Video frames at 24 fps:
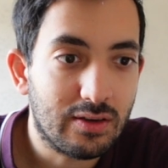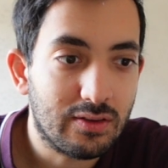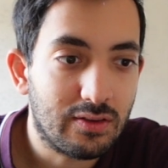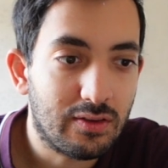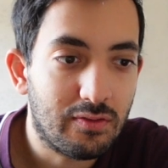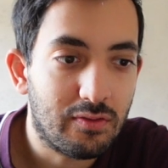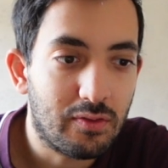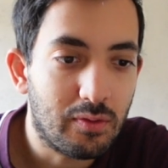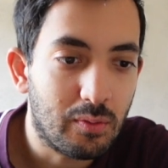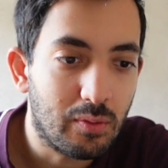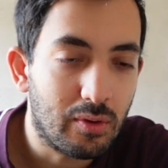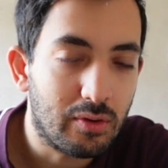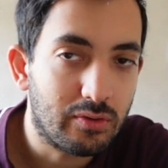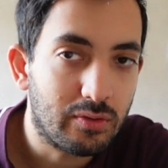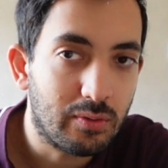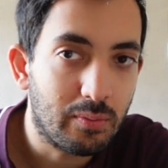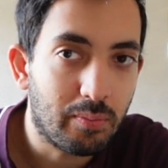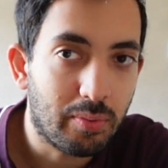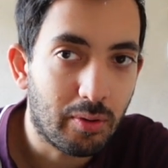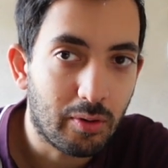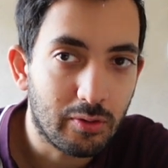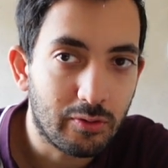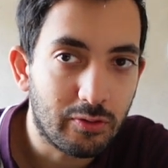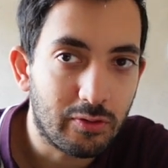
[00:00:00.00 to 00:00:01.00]
because if you were to
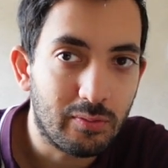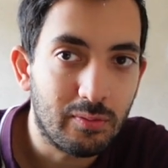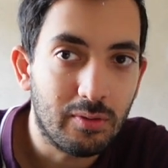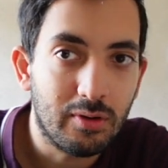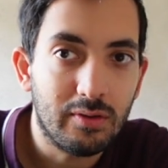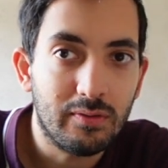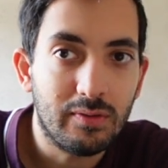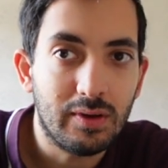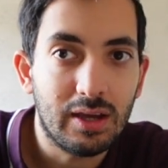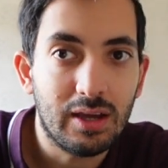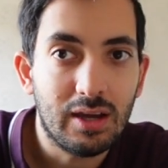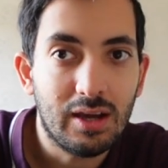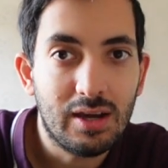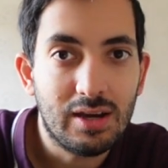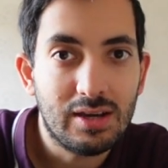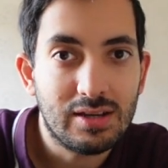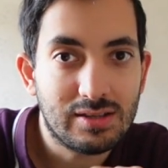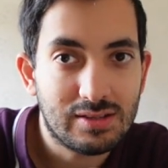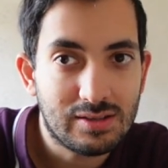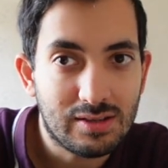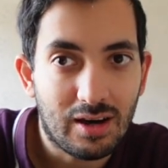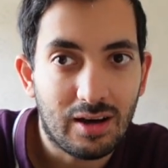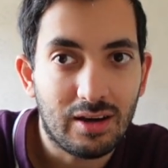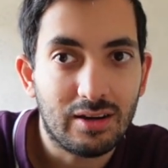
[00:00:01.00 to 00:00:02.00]
pause the movie,
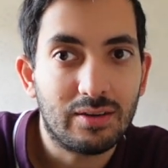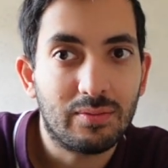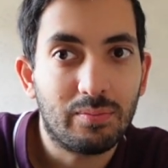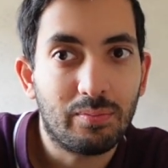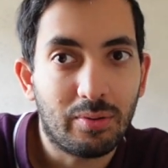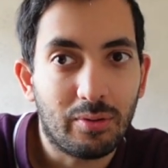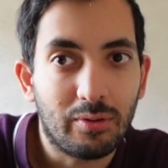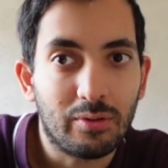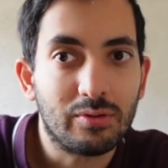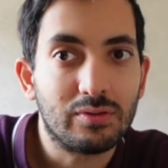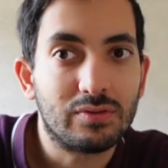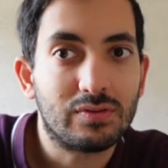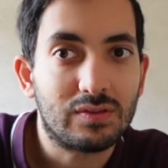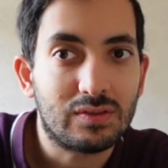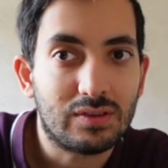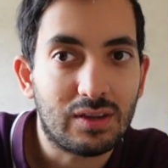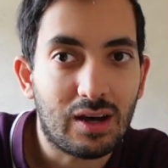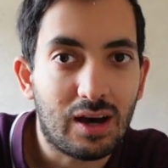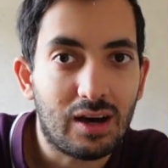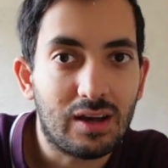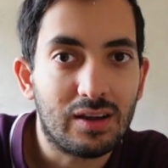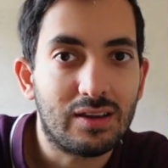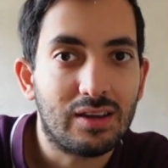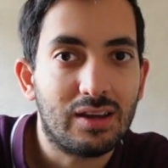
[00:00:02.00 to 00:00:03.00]
start, pause,
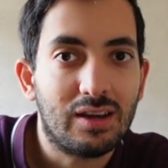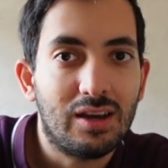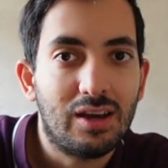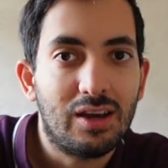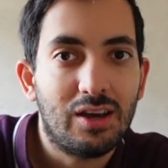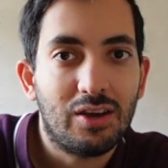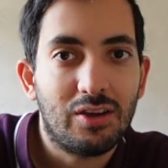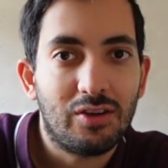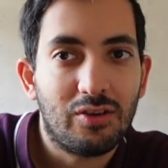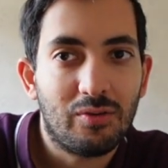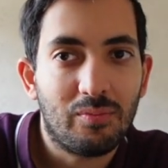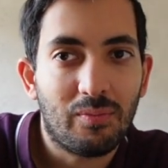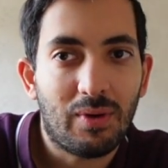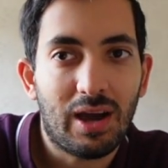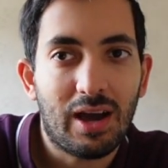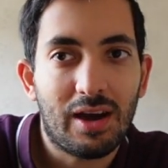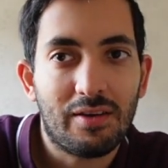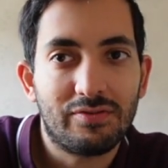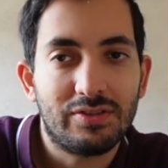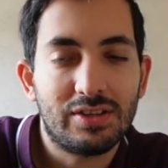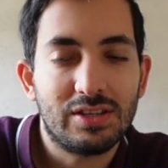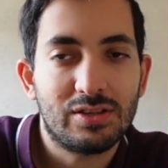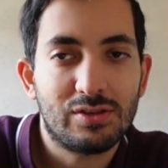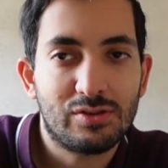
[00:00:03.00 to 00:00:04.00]
start, you might
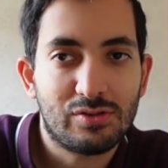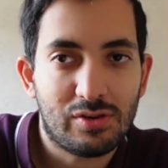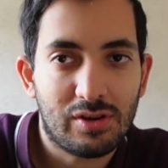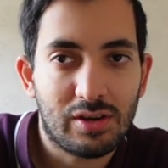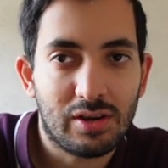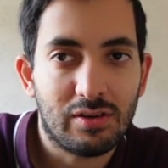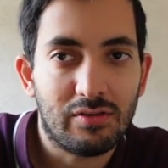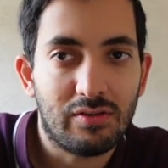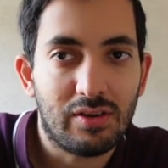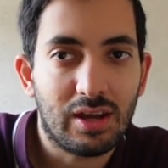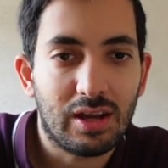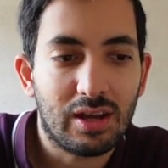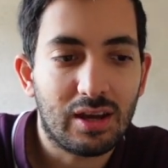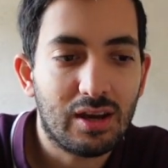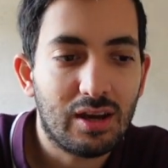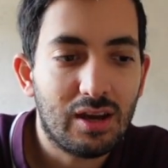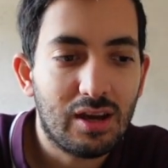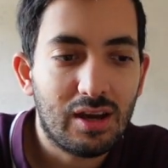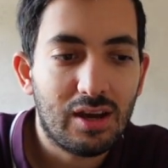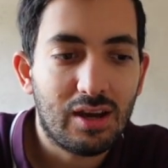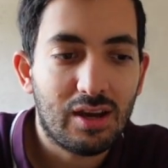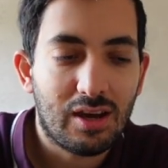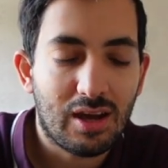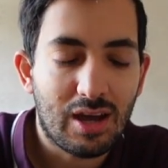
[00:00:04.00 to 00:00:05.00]
have this triggering
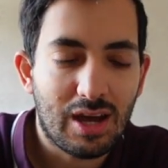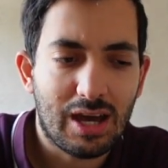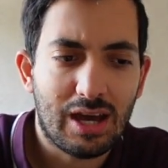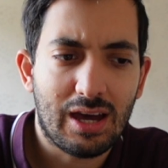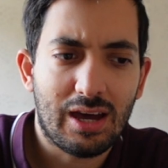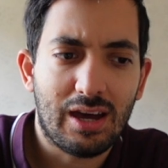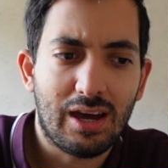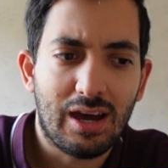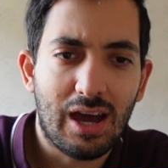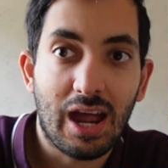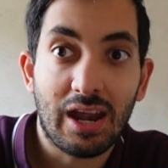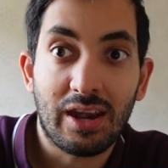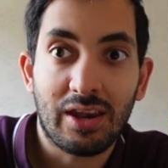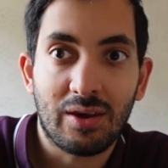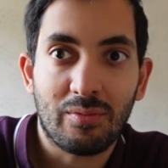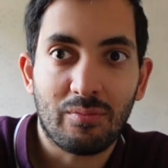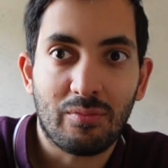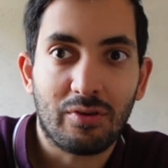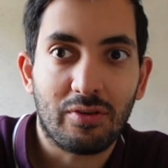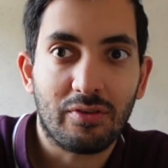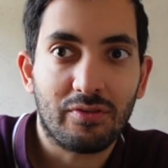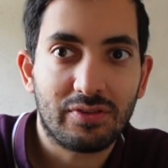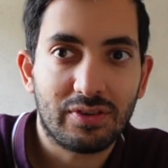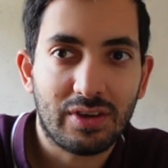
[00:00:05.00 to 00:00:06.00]
n
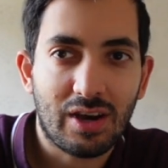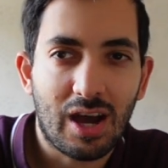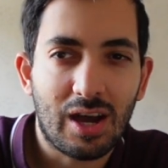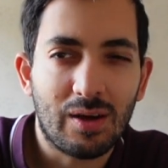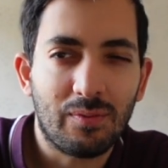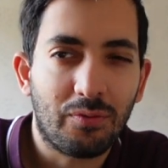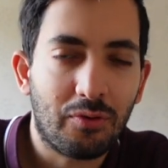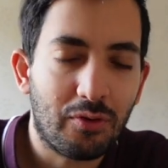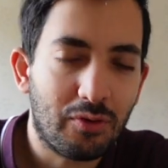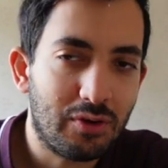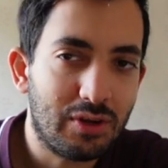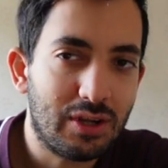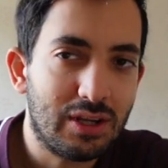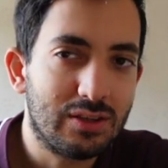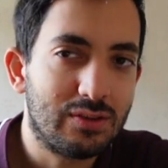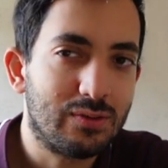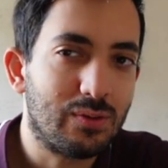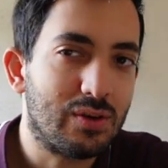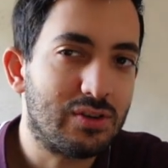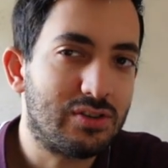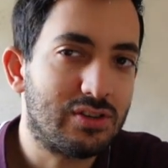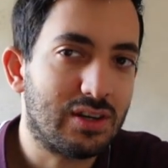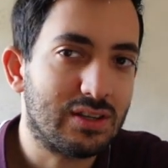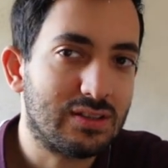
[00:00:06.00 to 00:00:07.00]
number of times. So you need
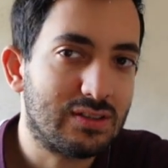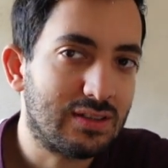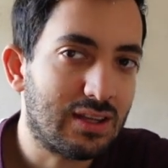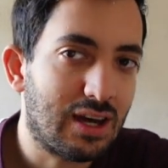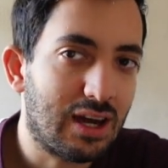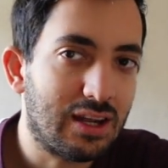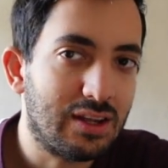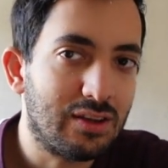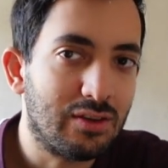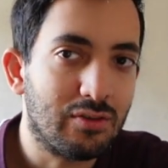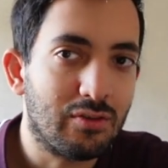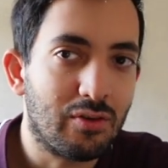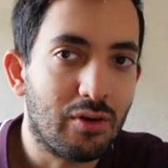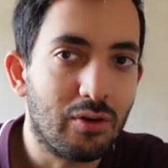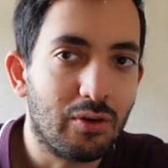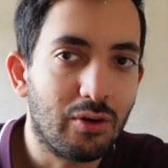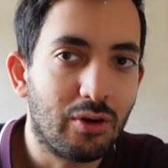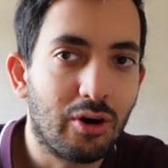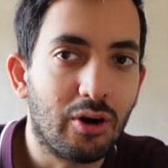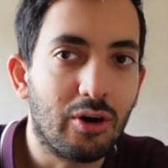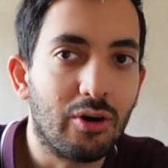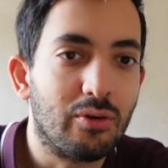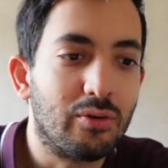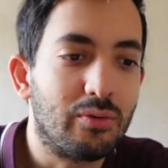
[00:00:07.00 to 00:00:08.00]
to adjust that in your own
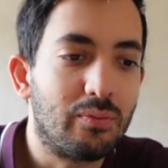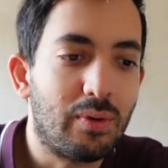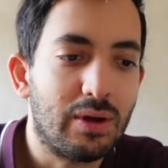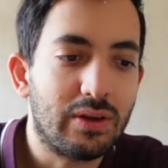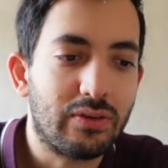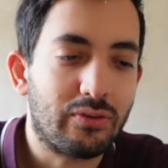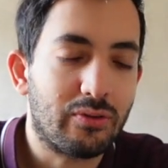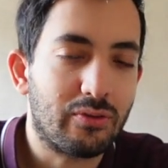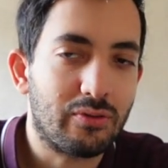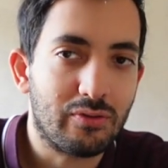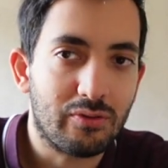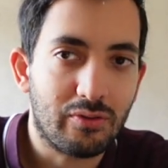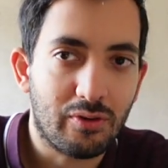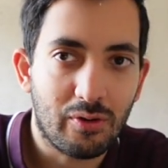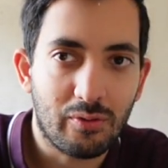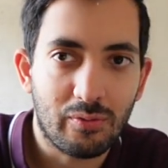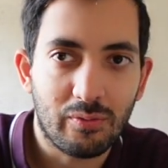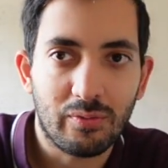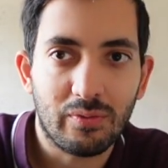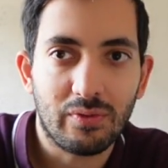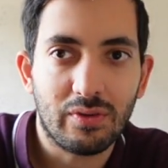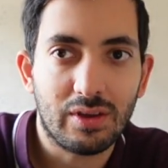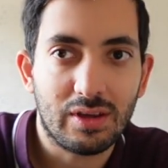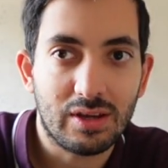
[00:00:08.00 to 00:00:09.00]
code based on your
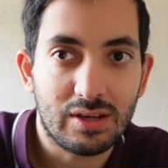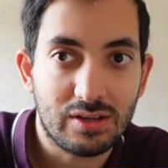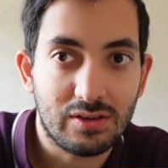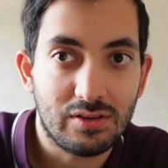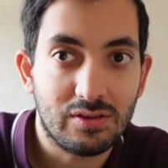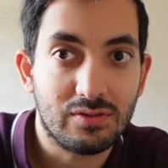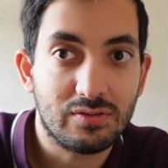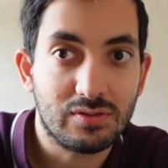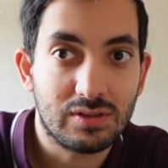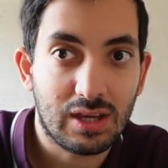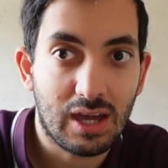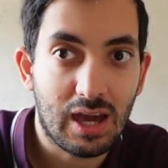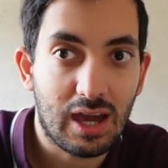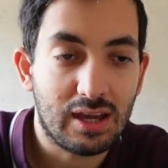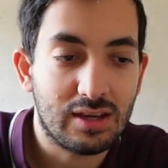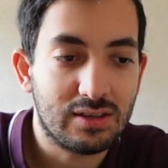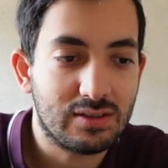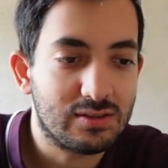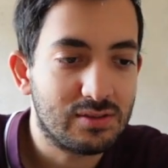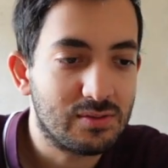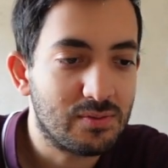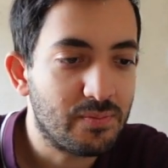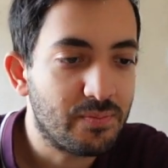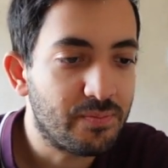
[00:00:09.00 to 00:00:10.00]
own use
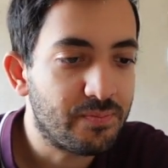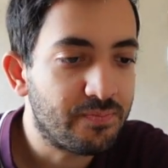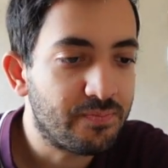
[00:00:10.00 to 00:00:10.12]
case.